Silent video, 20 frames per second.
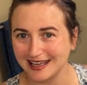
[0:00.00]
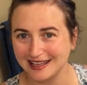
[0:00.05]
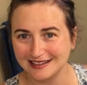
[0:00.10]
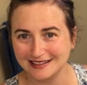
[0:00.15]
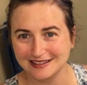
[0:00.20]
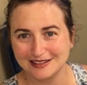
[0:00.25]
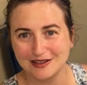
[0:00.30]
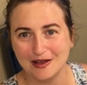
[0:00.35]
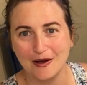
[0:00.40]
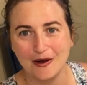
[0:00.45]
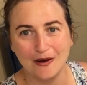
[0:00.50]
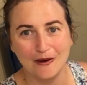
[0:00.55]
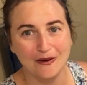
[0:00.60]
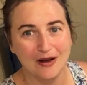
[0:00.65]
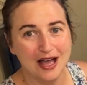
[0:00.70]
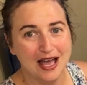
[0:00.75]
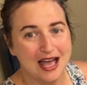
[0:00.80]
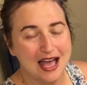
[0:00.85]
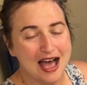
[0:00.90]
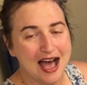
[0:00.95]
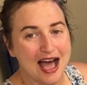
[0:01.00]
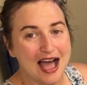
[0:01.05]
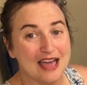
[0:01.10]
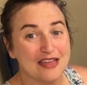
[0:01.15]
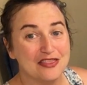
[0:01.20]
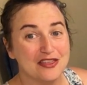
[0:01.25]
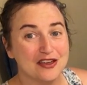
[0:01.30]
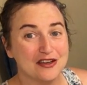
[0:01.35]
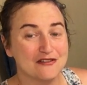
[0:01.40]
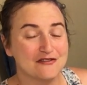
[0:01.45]
And so
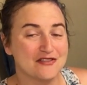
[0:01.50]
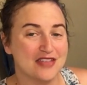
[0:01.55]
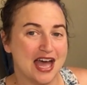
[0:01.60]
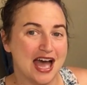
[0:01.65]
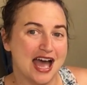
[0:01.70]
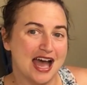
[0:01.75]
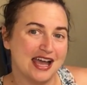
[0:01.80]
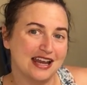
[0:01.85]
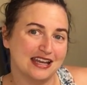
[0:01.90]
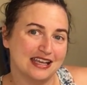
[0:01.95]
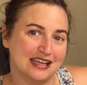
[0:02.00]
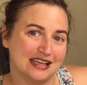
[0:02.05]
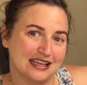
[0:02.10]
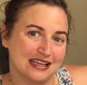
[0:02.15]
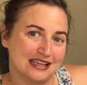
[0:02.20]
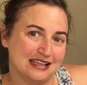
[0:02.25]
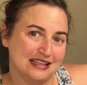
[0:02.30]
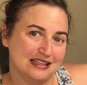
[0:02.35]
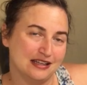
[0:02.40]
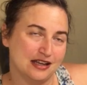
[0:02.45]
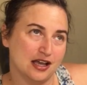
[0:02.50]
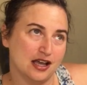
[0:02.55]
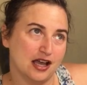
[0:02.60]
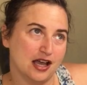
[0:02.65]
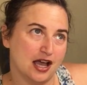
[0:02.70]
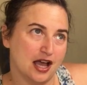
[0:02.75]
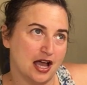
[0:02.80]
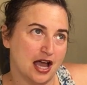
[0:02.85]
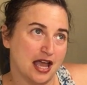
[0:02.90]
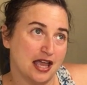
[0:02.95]
I think of that in
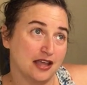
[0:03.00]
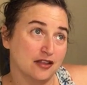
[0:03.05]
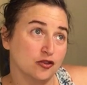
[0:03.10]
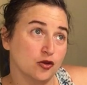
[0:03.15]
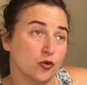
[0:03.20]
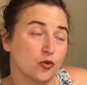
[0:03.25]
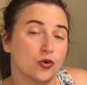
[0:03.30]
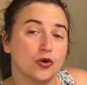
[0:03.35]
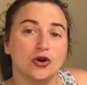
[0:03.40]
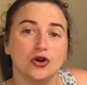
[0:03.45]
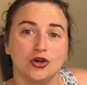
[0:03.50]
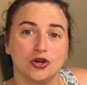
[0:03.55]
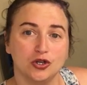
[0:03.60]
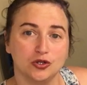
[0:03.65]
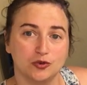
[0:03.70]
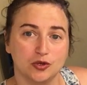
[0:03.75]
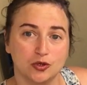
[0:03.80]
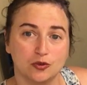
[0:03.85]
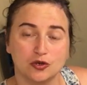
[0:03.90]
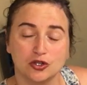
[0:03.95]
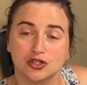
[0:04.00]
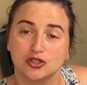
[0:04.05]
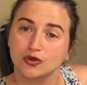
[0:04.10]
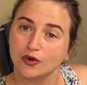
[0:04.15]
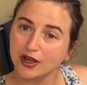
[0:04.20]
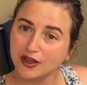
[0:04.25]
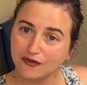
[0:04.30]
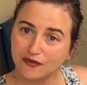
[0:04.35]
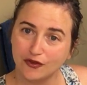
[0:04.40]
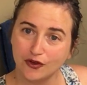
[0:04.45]
the world when we're
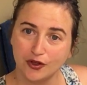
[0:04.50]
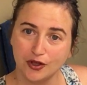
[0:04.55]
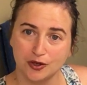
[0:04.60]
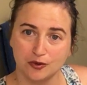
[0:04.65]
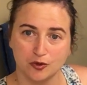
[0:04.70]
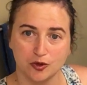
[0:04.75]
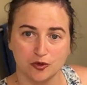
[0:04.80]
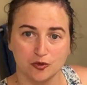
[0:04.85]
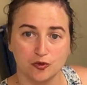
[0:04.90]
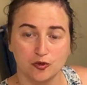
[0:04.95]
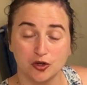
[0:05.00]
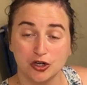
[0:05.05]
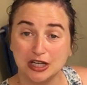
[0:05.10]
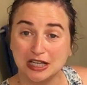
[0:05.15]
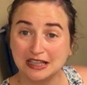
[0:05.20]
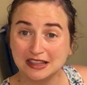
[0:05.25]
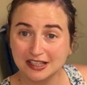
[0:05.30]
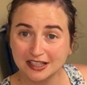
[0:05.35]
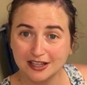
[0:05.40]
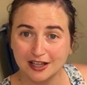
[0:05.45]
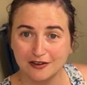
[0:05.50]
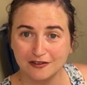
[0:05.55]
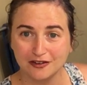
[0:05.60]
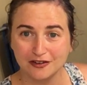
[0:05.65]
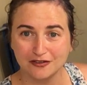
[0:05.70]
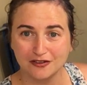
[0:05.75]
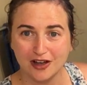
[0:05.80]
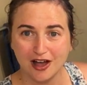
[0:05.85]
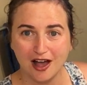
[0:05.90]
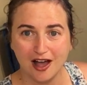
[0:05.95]
joyful and when we're in the love
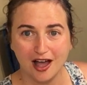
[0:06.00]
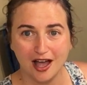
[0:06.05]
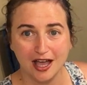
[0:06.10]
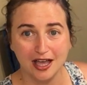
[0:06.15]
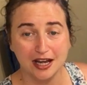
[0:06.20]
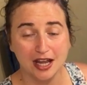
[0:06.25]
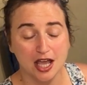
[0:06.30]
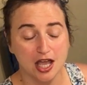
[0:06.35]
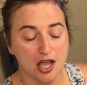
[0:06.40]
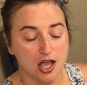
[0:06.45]
of God,